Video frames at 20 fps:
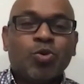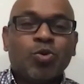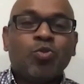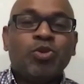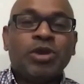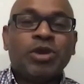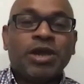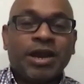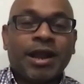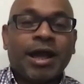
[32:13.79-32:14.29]

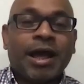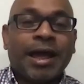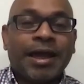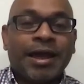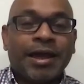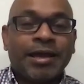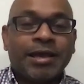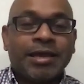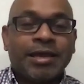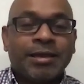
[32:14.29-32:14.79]
we had
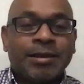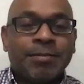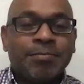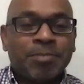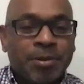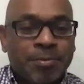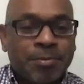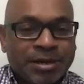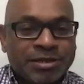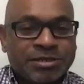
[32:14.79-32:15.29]

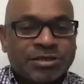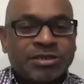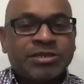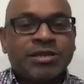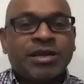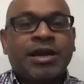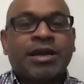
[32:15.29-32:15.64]
implemented